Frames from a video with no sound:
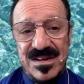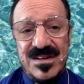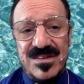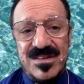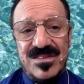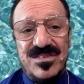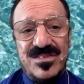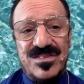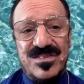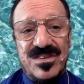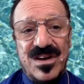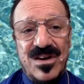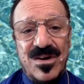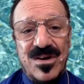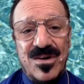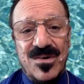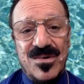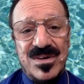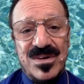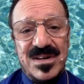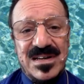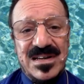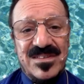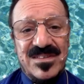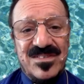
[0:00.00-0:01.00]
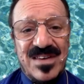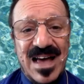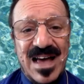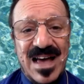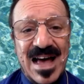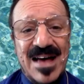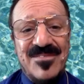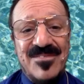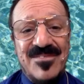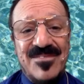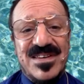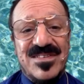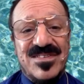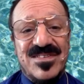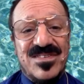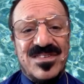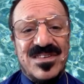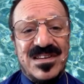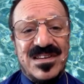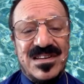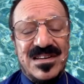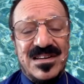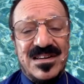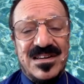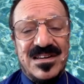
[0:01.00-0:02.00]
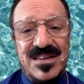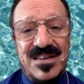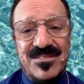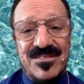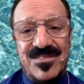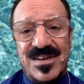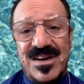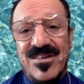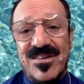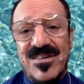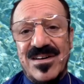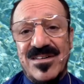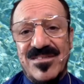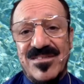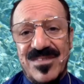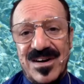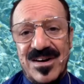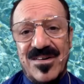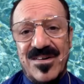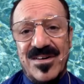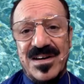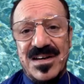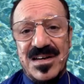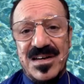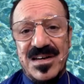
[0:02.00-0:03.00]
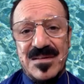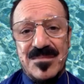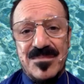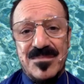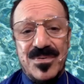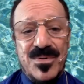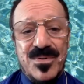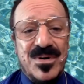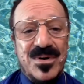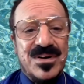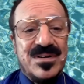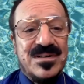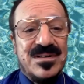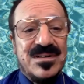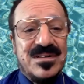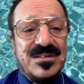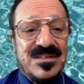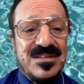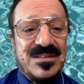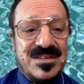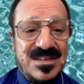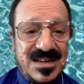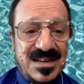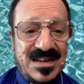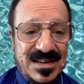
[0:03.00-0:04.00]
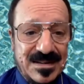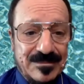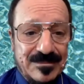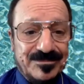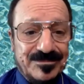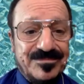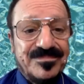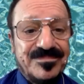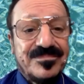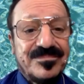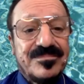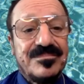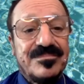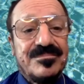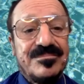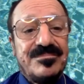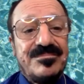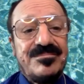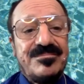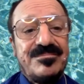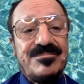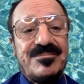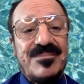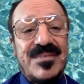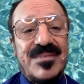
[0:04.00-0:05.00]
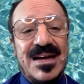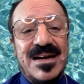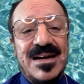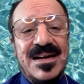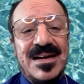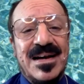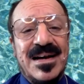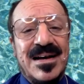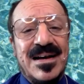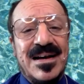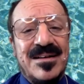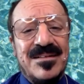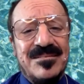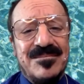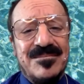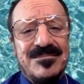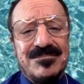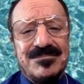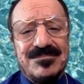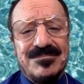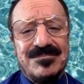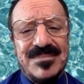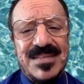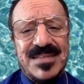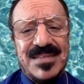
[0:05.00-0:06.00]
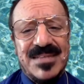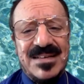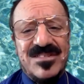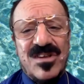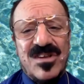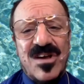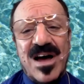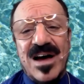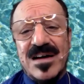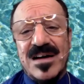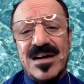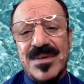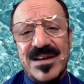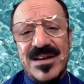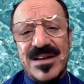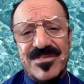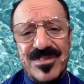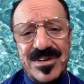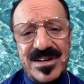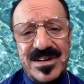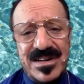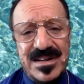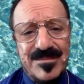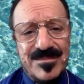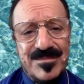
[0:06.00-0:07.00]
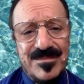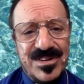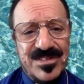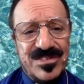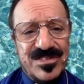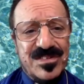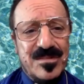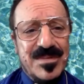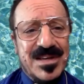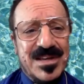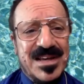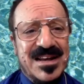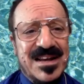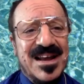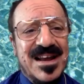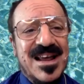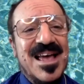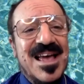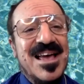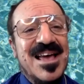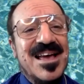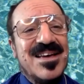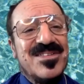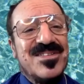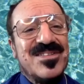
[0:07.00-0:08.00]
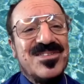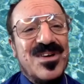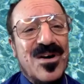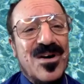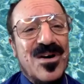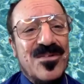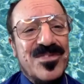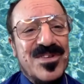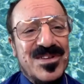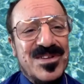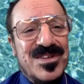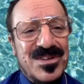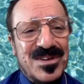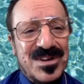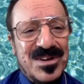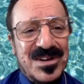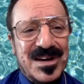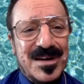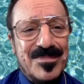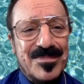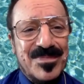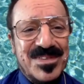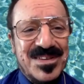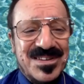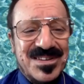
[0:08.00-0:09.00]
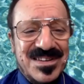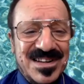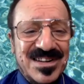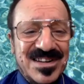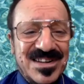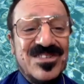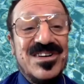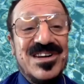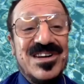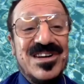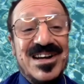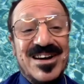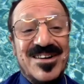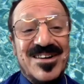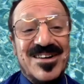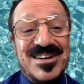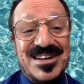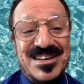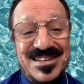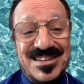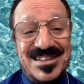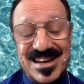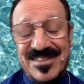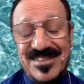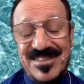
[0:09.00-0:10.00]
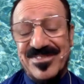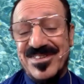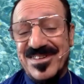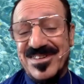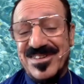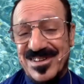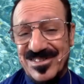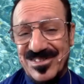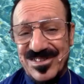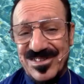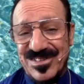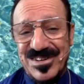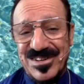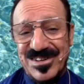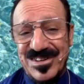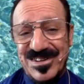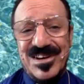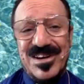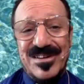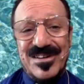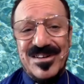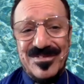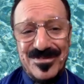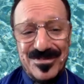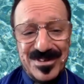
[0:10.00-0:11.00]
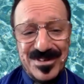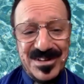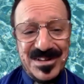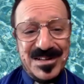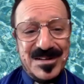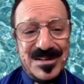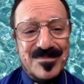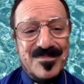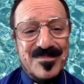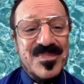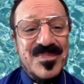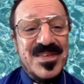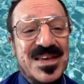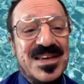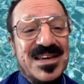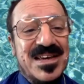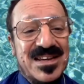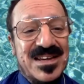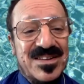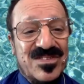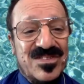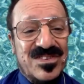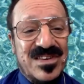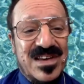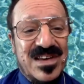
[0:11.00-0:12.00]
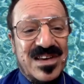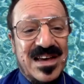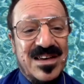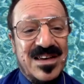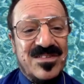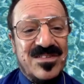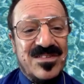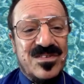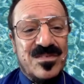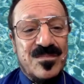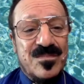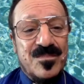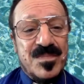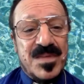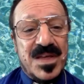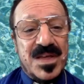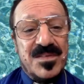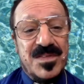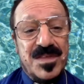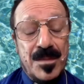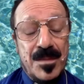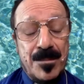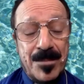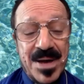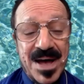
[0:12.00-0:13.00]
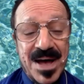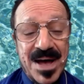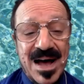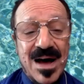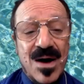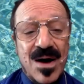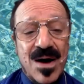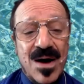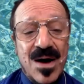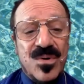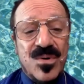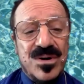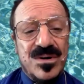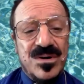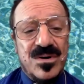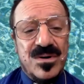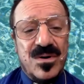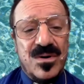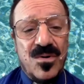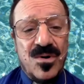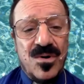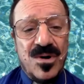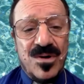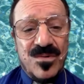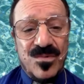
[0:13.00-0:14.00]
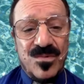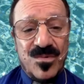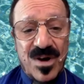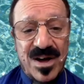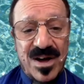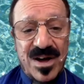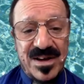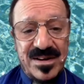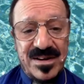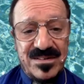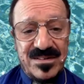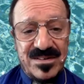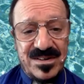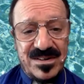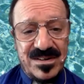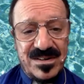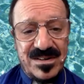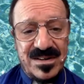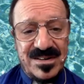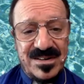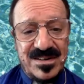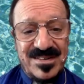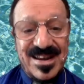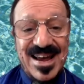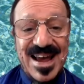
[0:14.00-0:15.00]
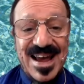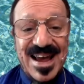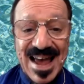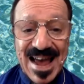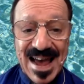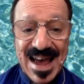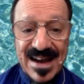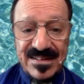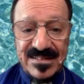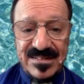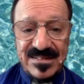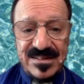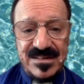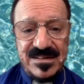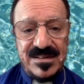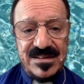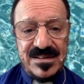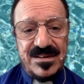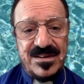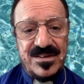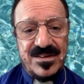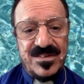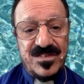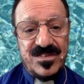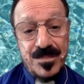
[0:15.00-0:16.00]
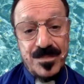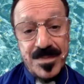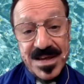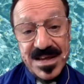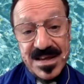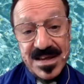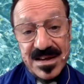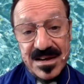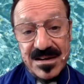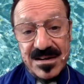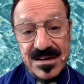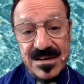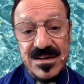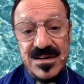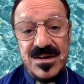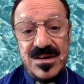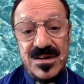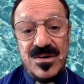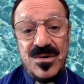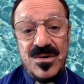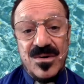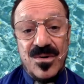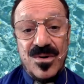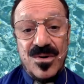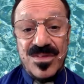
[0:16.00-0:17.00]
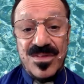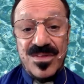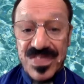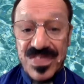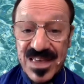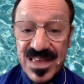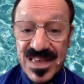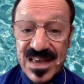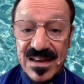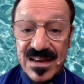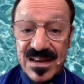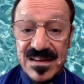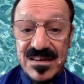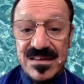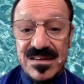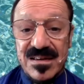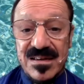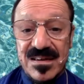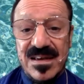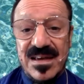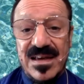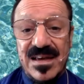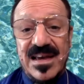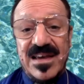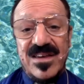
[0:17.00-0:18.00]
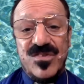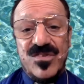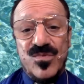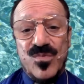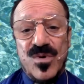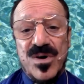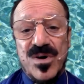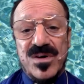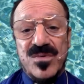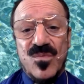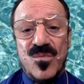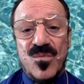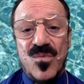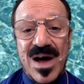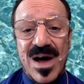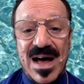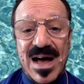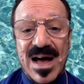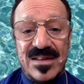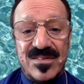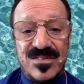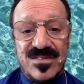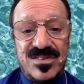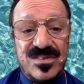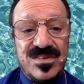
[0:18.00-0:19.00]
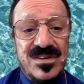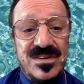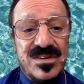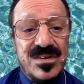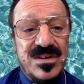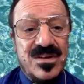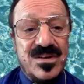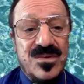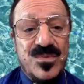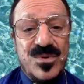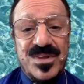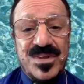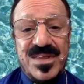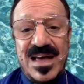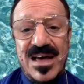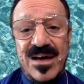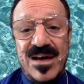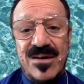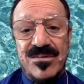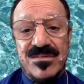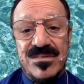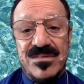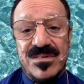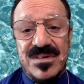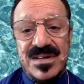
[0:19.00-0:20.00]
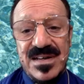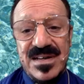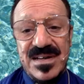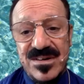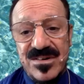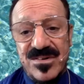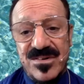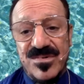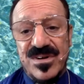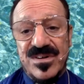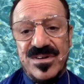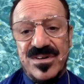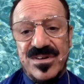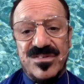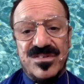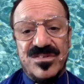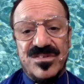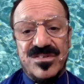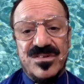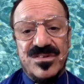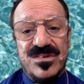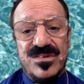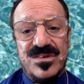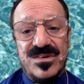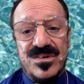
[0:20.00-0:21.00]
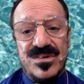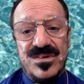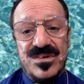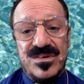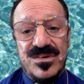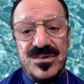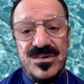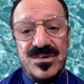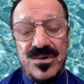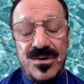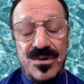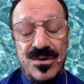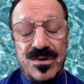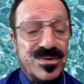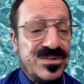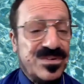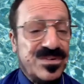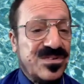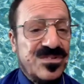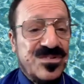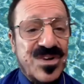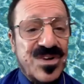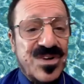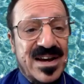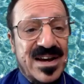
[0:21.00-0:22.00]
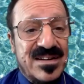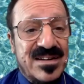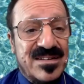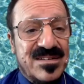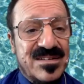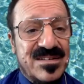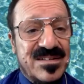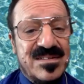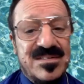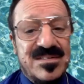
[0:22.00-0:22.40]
So it's obviously a very, very important thing. Let's talk about freedom just a minute. So if you look up the dictionary definition of freedom, it says the power or right to act, speak, or think as one wants, without hindrance or restraint.